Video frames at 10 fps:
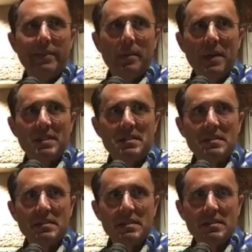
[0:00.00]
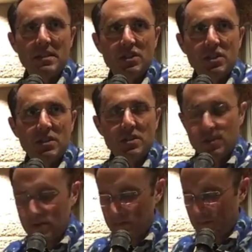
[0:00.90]
the best
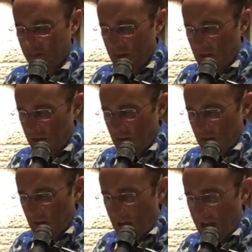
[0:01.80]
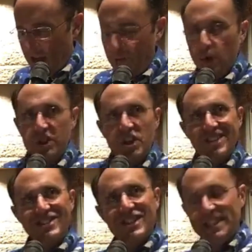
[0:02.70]
decisions. And if we're just